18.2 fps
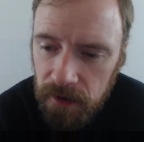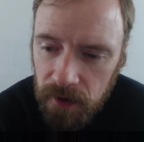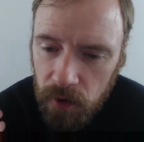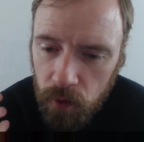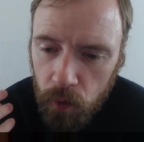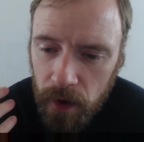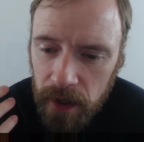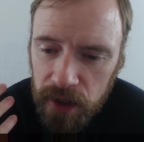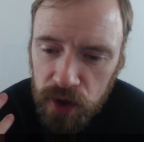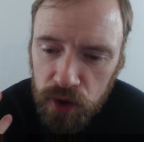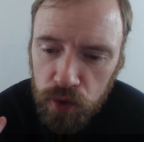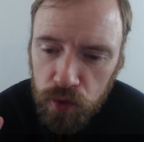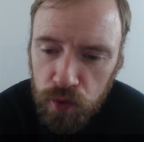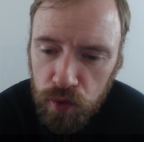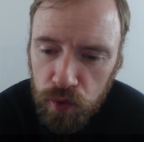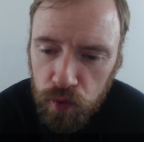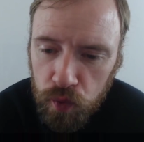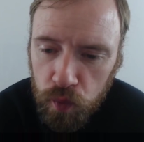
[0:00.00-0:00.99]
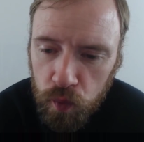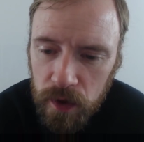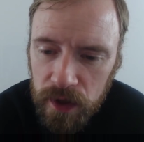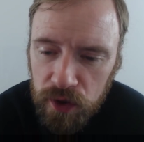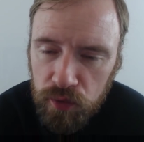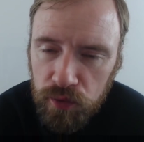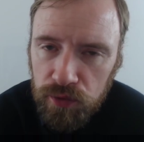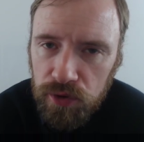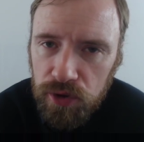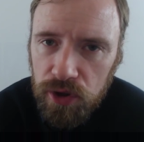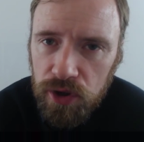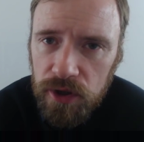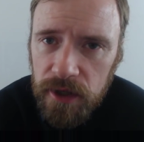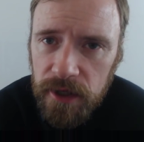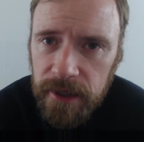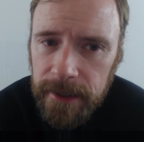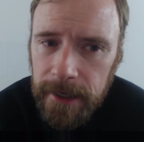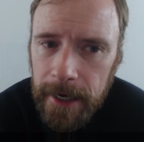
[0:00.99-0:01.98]
When you
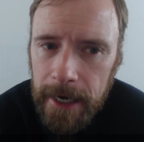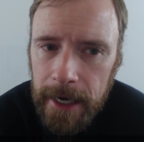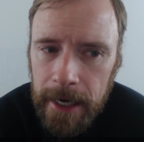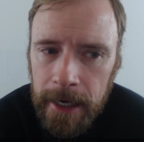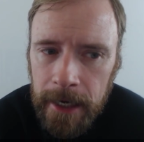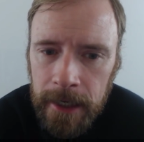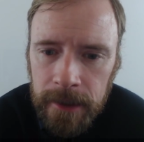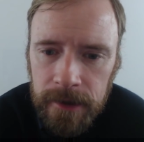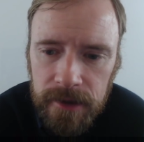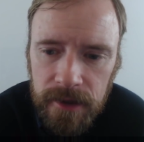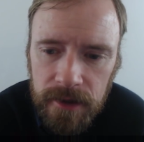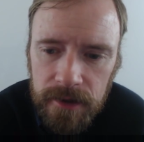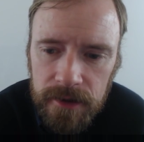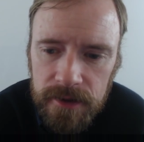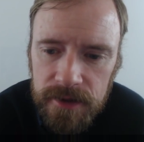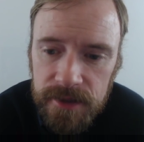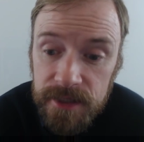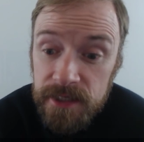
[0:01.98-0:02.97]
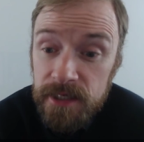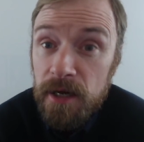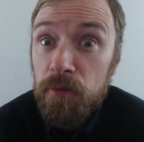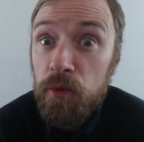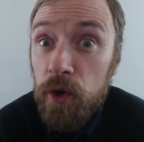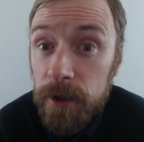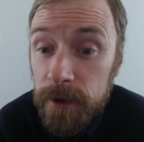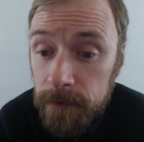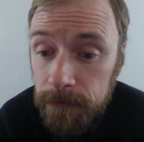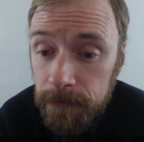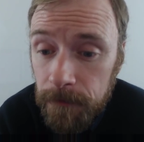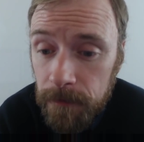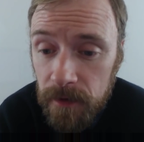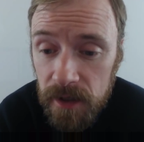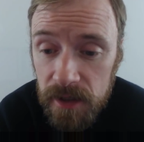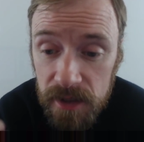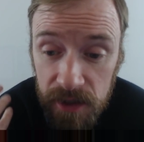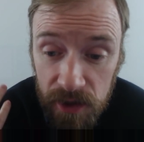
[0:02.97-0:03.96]
look at someone,
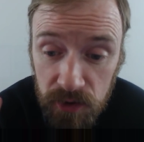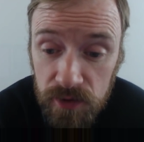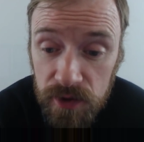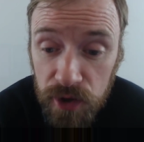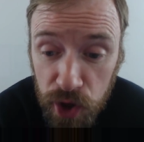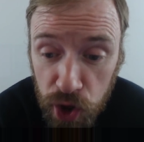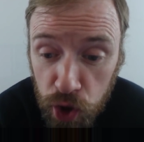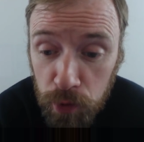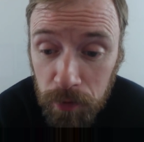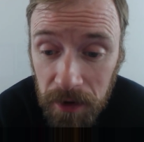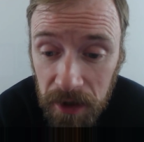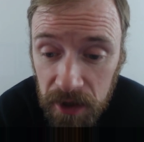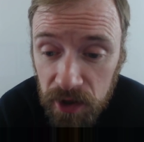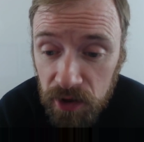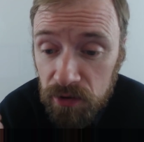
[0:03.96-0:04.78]
let's use a human.